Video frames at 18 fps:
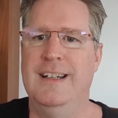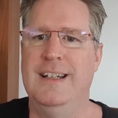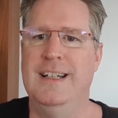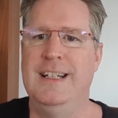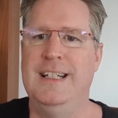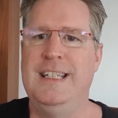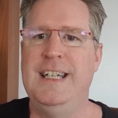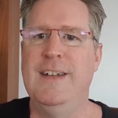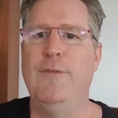
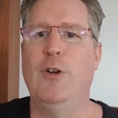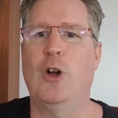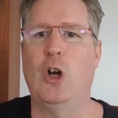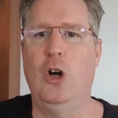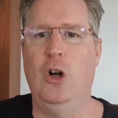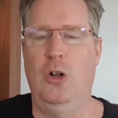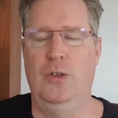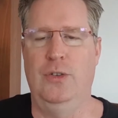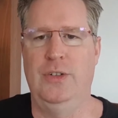
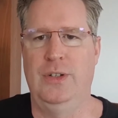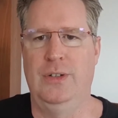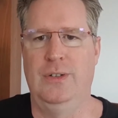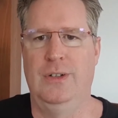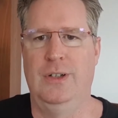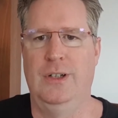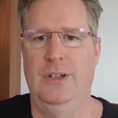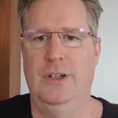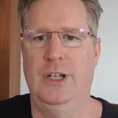difficult,
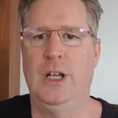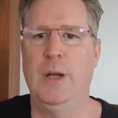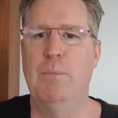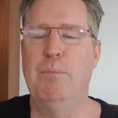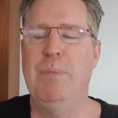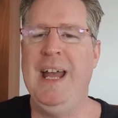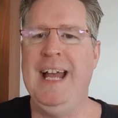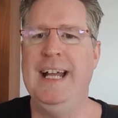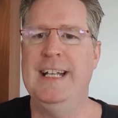
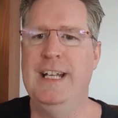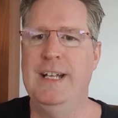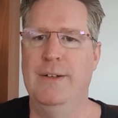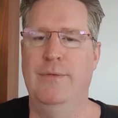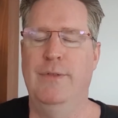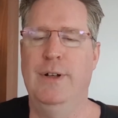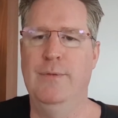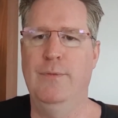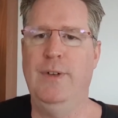
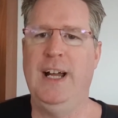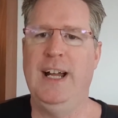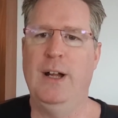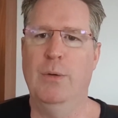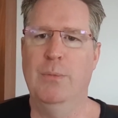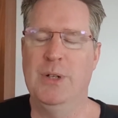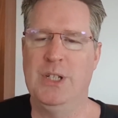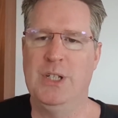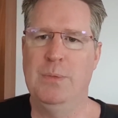competitive
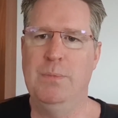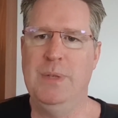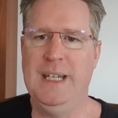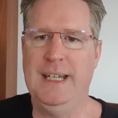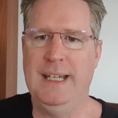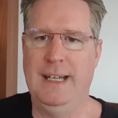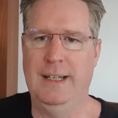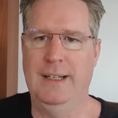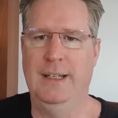environment to
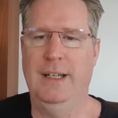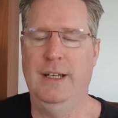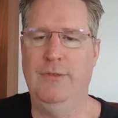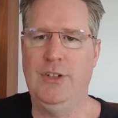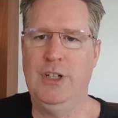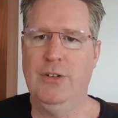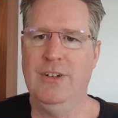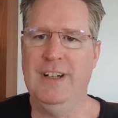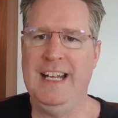be in.
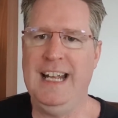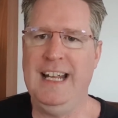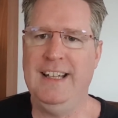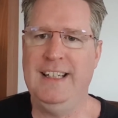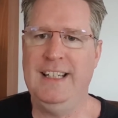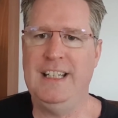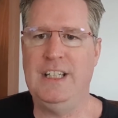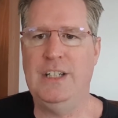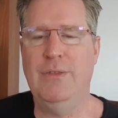If you're an
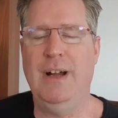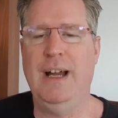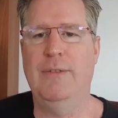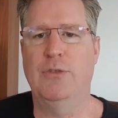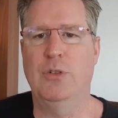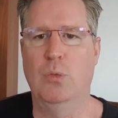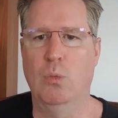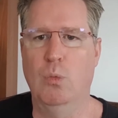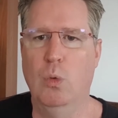athlete, you have
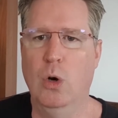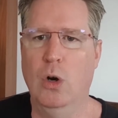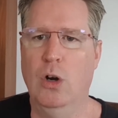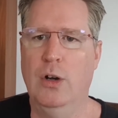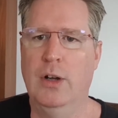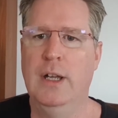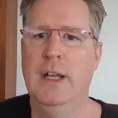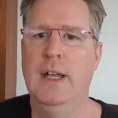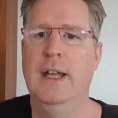to
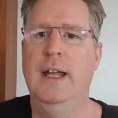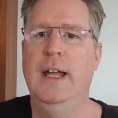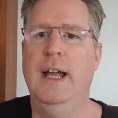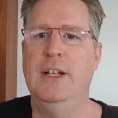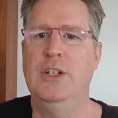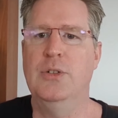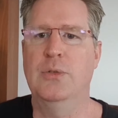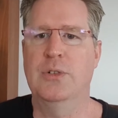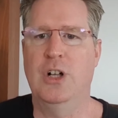work
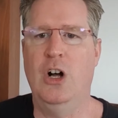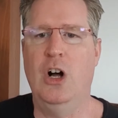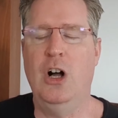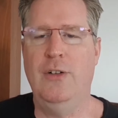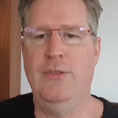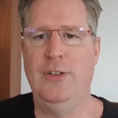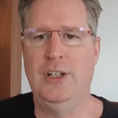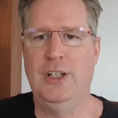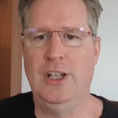and do an
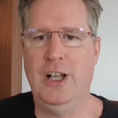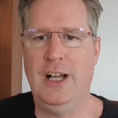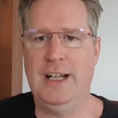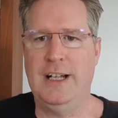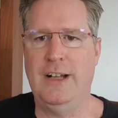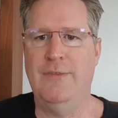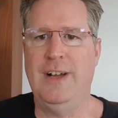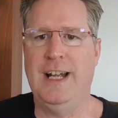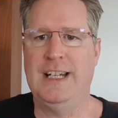awful
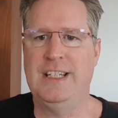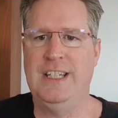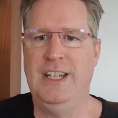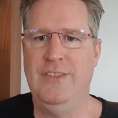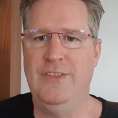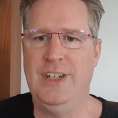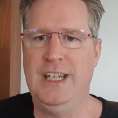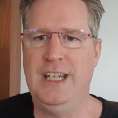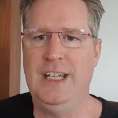lot of
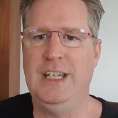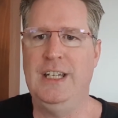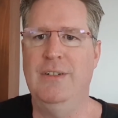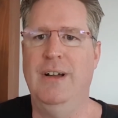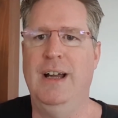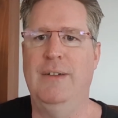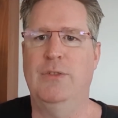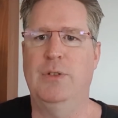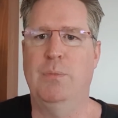activity. You
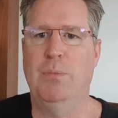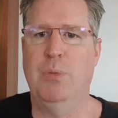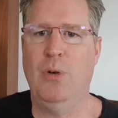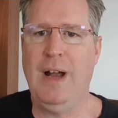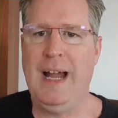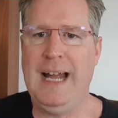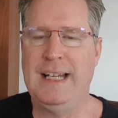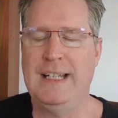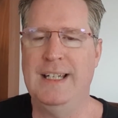have to
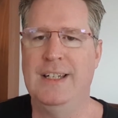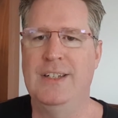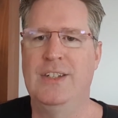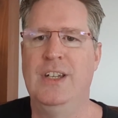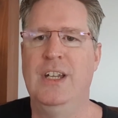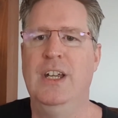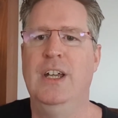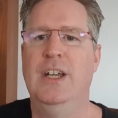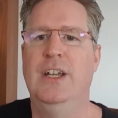
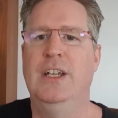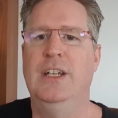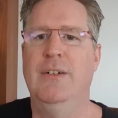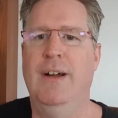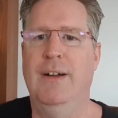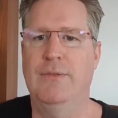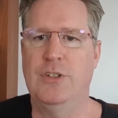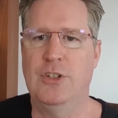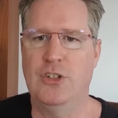practice, you
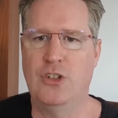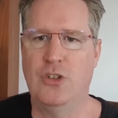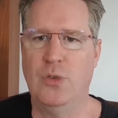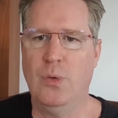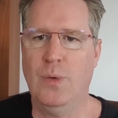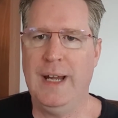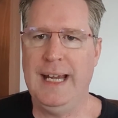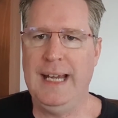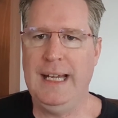have to
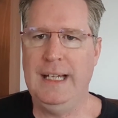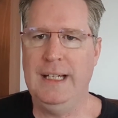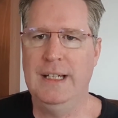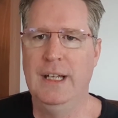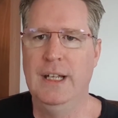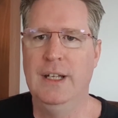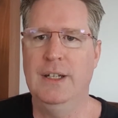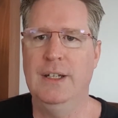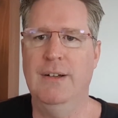train,
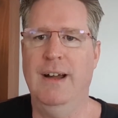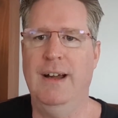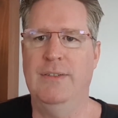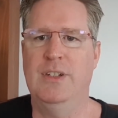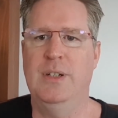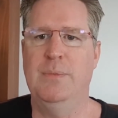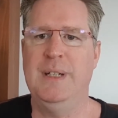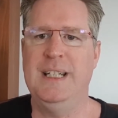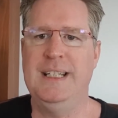you have
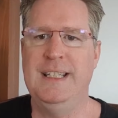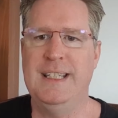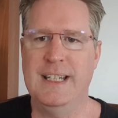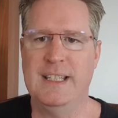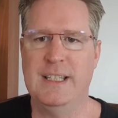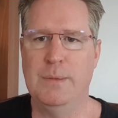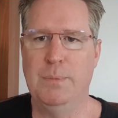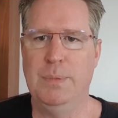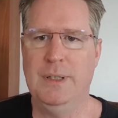to be
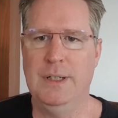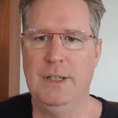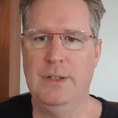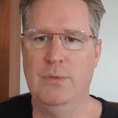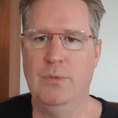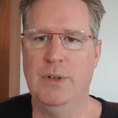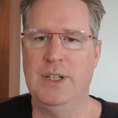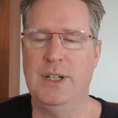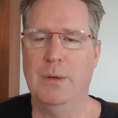
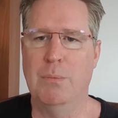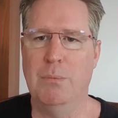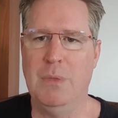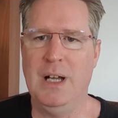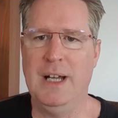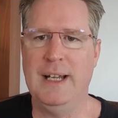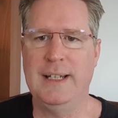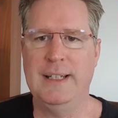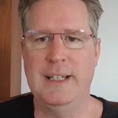disciplined with your
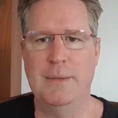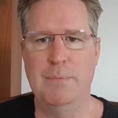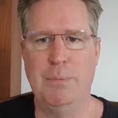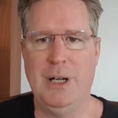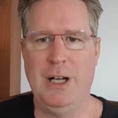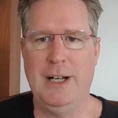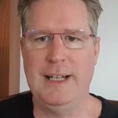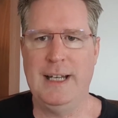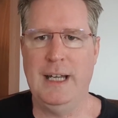mind and
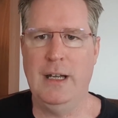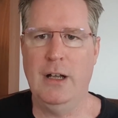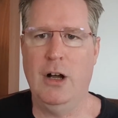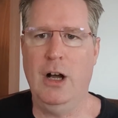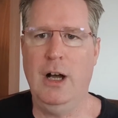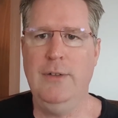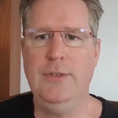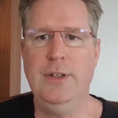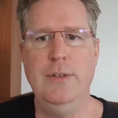body,
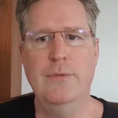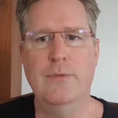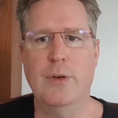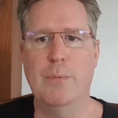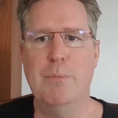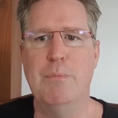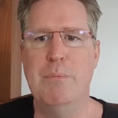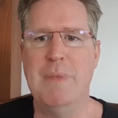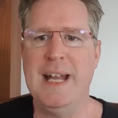often for
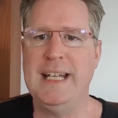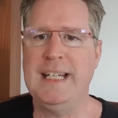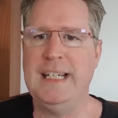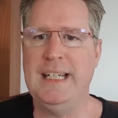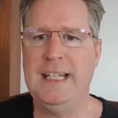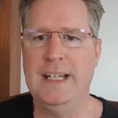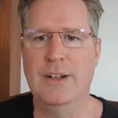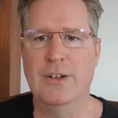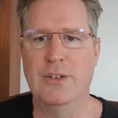many
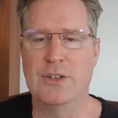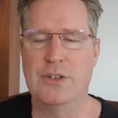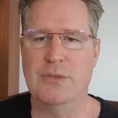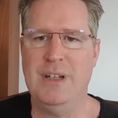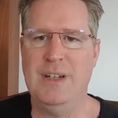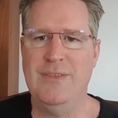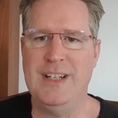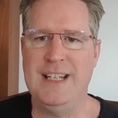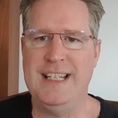years or
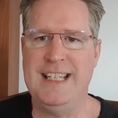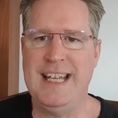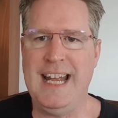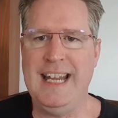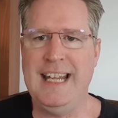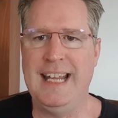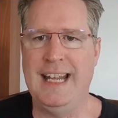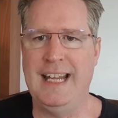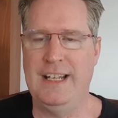even
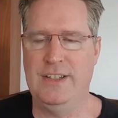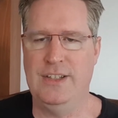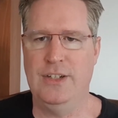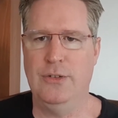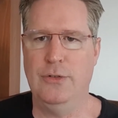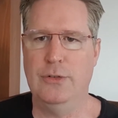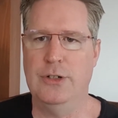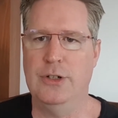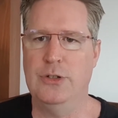decades, in
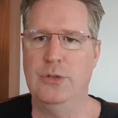order to